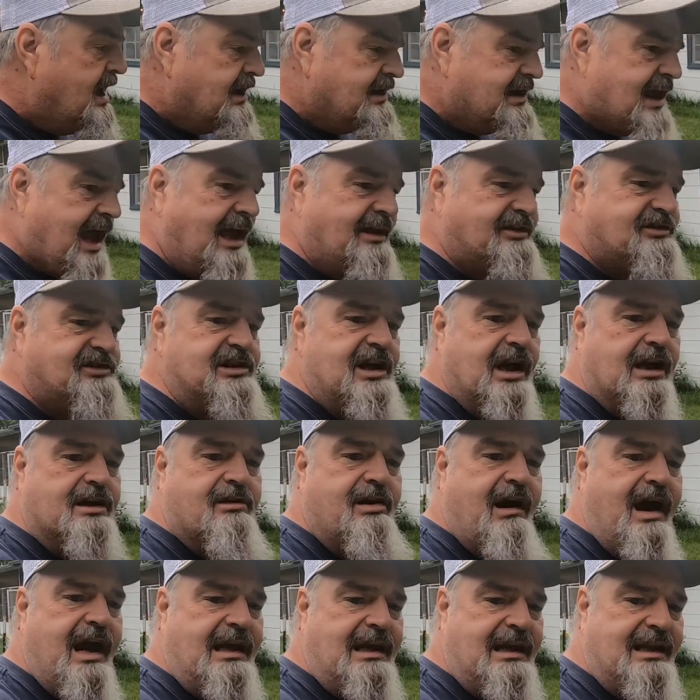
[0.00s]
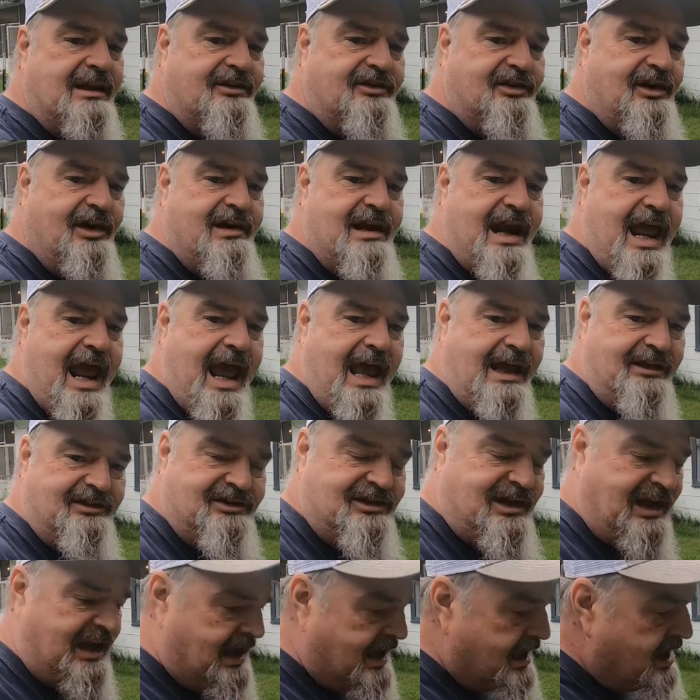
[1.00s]
Yes, Ukrainians are
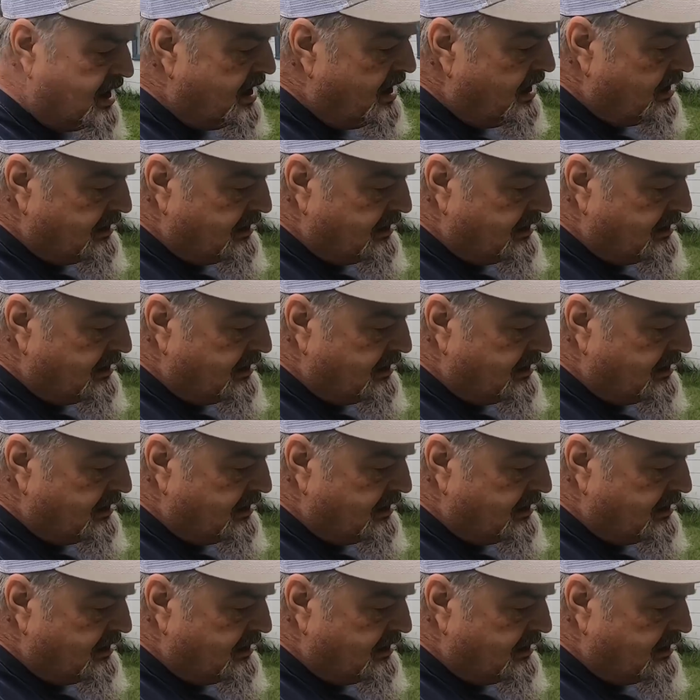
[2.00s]
nasty.